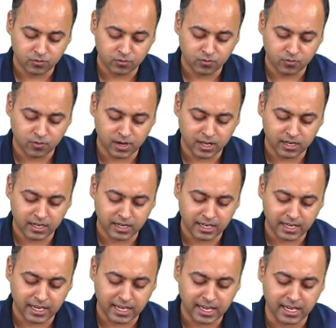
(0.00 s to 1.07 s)
1.
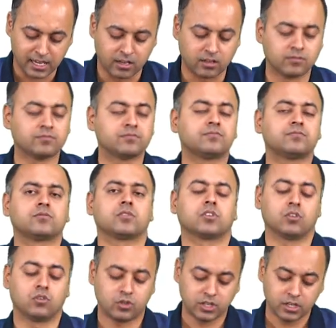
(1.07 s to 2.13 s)

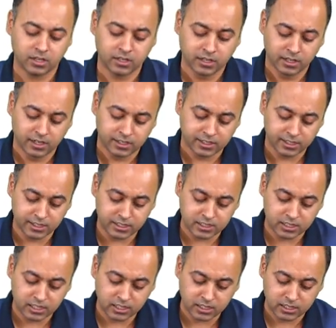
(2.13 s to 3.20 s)
Okay,
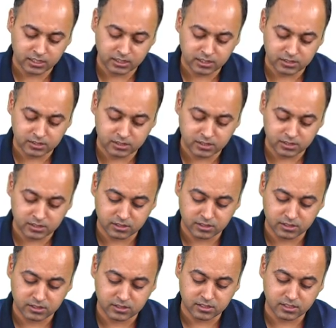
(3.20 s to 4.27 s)
traditionally this is
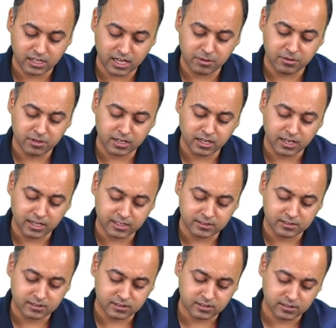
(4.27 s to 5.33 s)
described
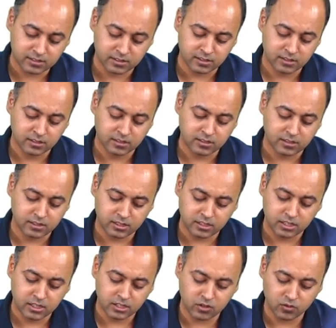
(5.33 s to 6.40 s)
as
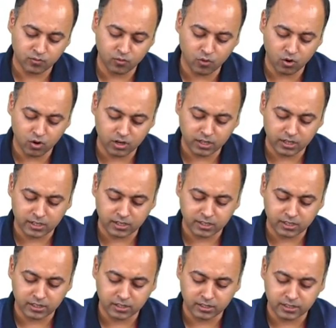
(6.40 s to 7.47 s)
the Von
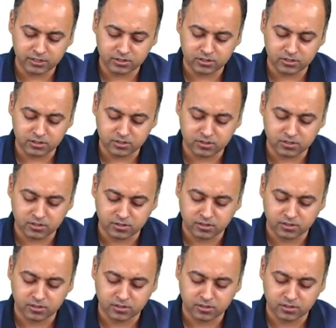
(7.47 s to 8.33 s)
Gierke's disease.